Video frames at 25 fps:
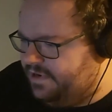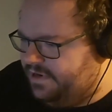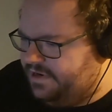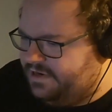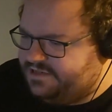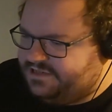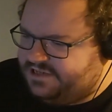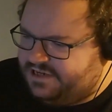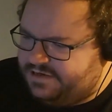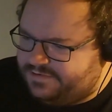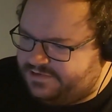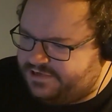I
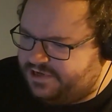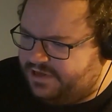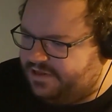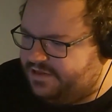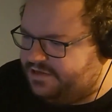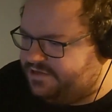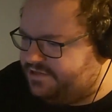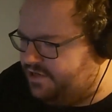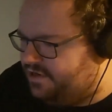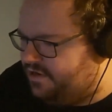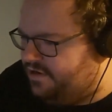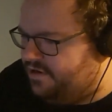mean, it seems
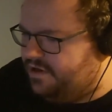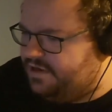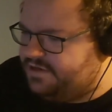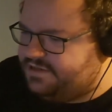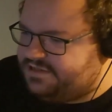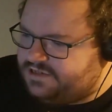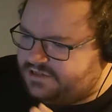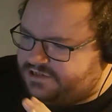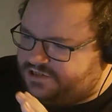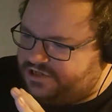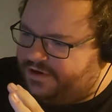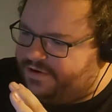like there's a...
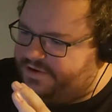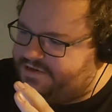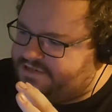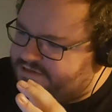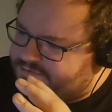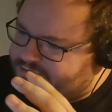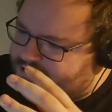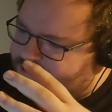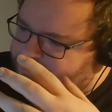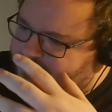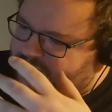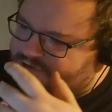it
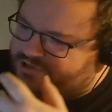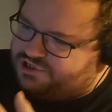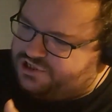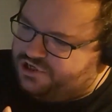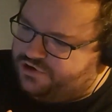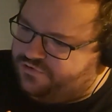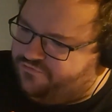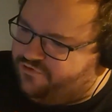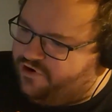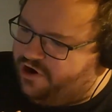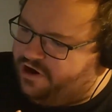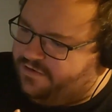seems like we've got
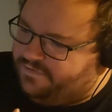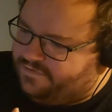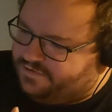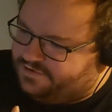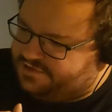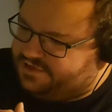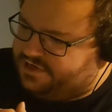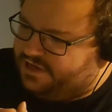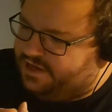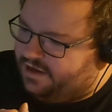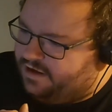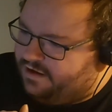two
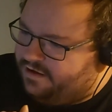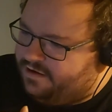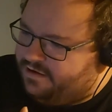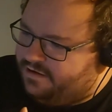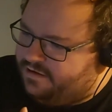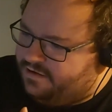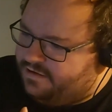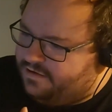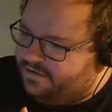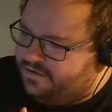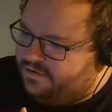rivals here.